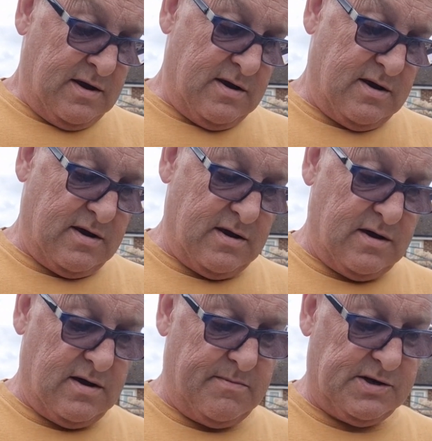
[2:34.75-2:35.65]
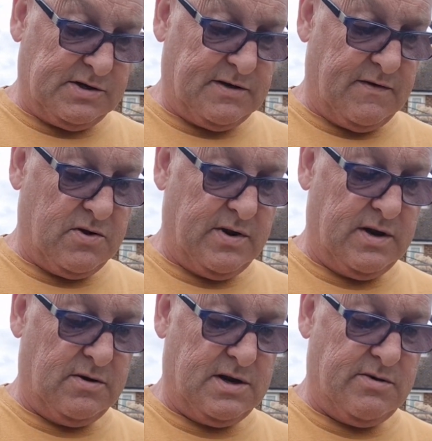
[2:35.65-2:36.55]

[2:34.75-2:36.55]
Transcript: Let me just have a quick look.